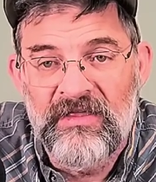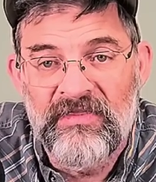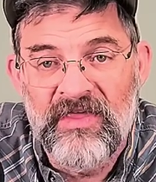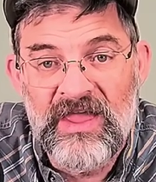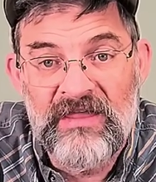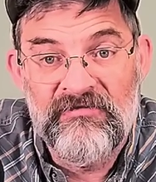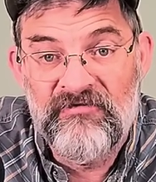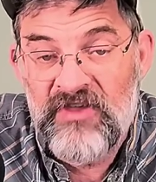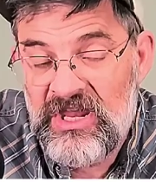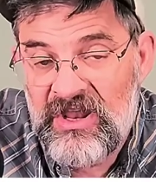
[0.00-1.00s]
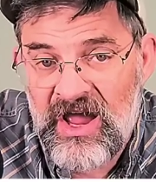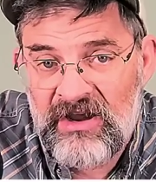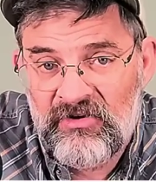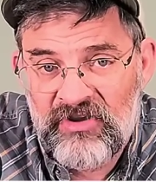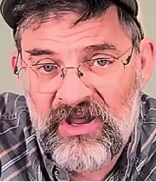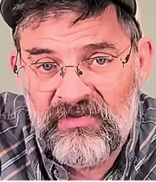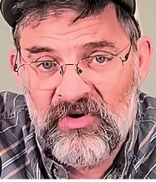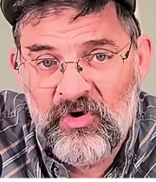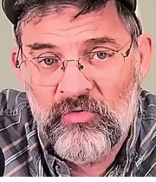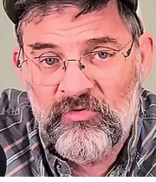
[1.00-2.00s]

They feed hikers out there